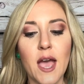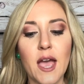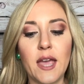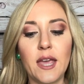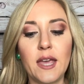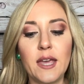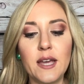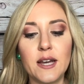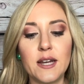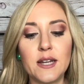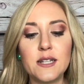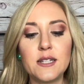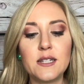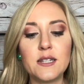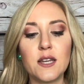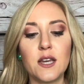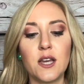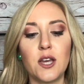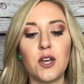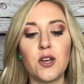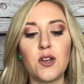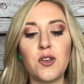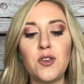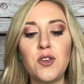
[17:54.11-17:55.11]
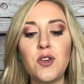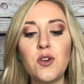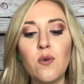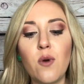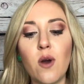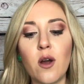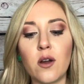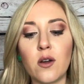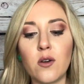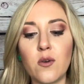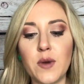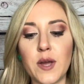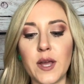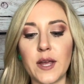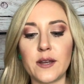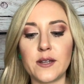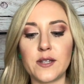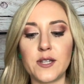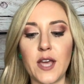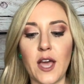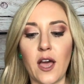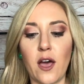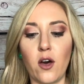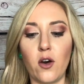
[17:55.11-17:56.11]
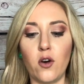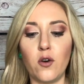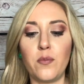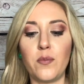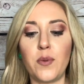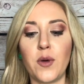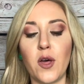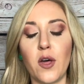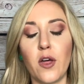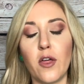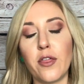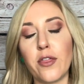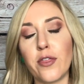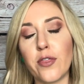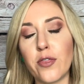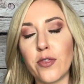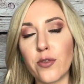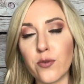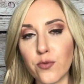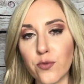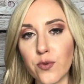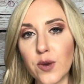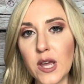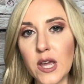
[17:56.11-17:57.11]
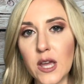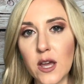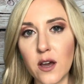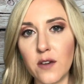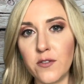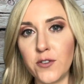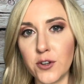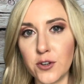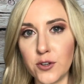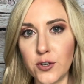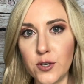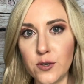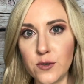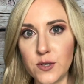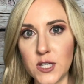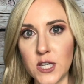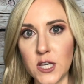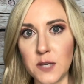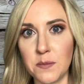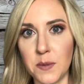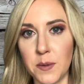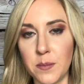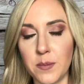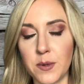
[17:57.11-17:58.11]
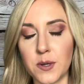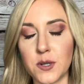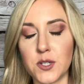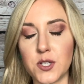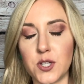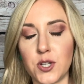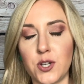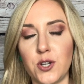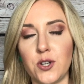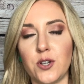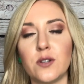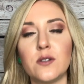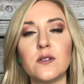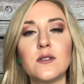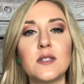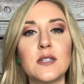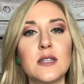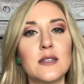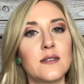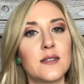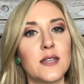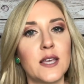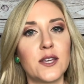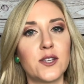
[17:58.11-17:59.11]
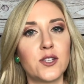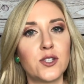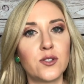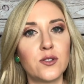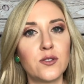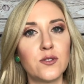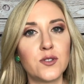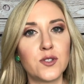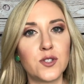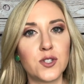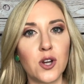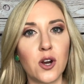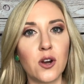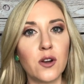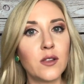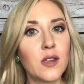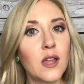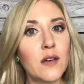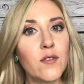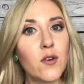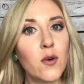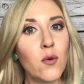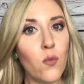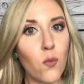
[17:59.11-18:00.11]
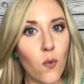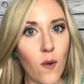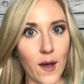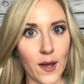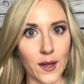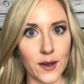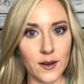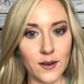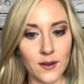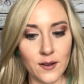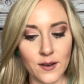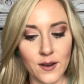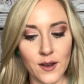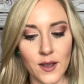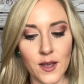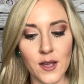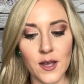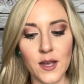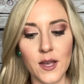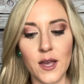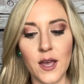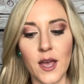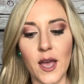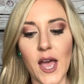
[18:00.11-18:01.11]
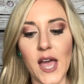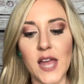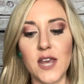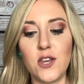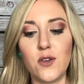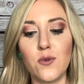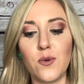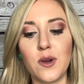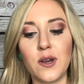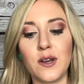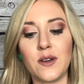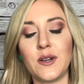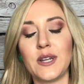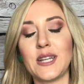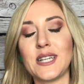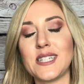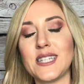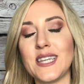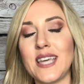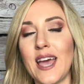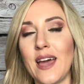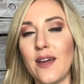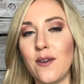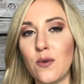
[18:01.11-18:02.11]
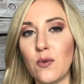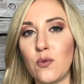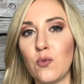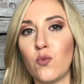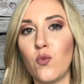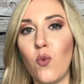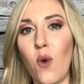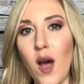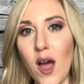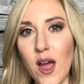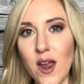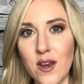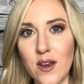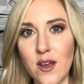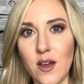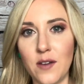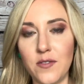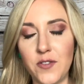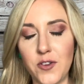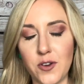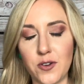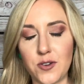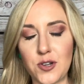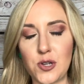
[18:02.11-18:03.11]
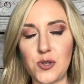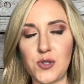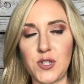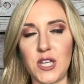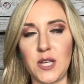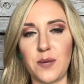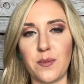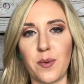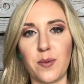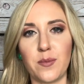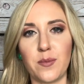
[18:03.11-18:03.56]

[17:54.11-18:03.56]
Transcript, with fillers: And you are going to help three of your new team members earn sensational start level one. And you are going to get one of your new team